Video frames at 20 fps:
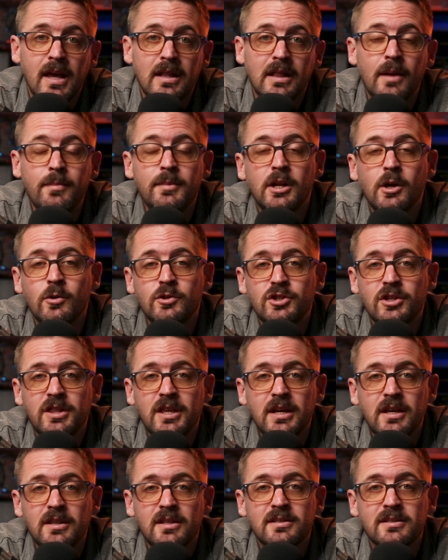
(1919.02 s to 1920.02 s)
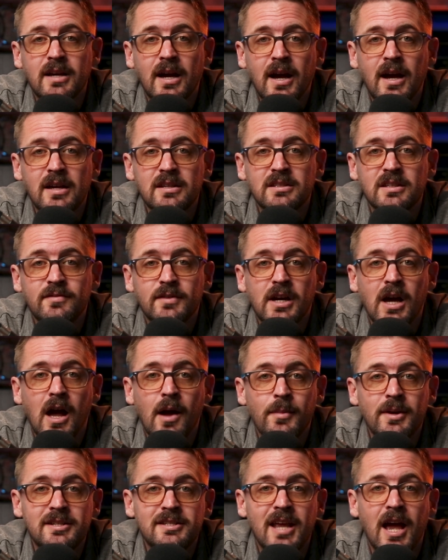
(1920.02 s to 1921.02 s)
Let me know what you think of this, guys. Leave a
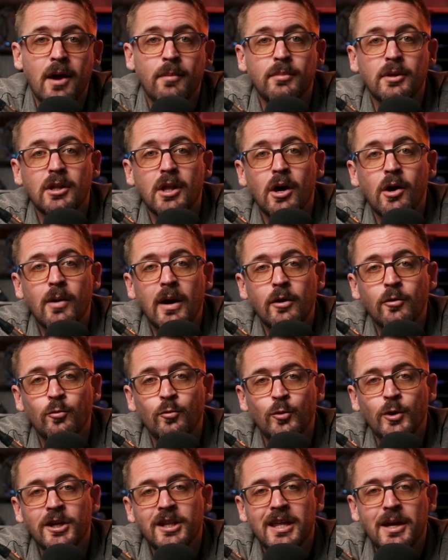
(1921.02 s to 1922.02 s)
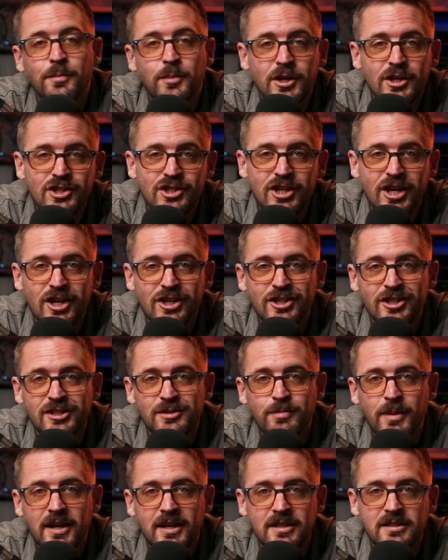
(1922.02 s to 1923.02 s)
comment down below. I really appreciate you
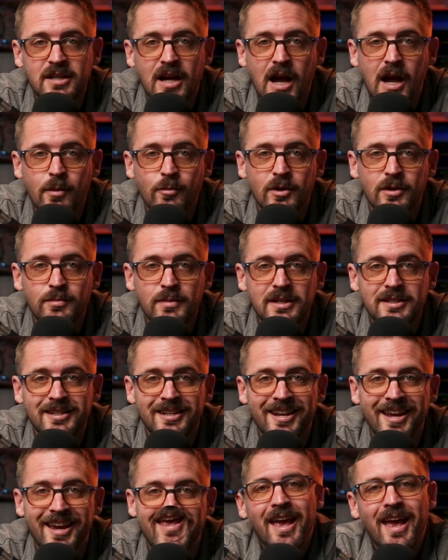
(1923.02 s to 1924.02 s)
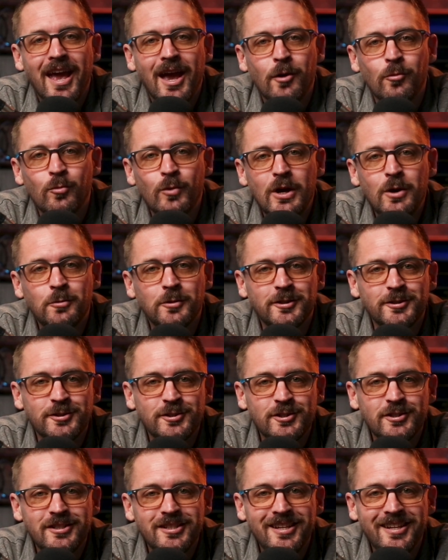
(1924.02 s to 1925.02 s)
spending time with me today, and we will
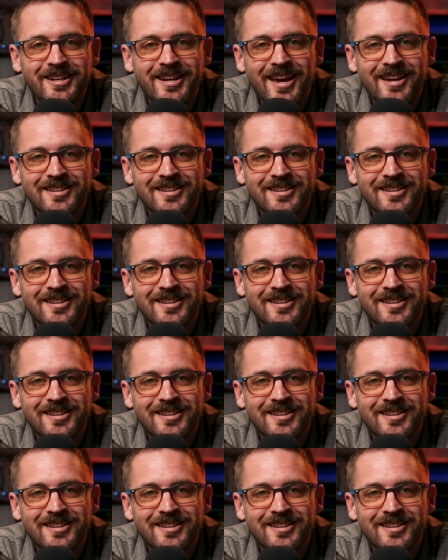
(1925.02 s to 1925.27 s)
see you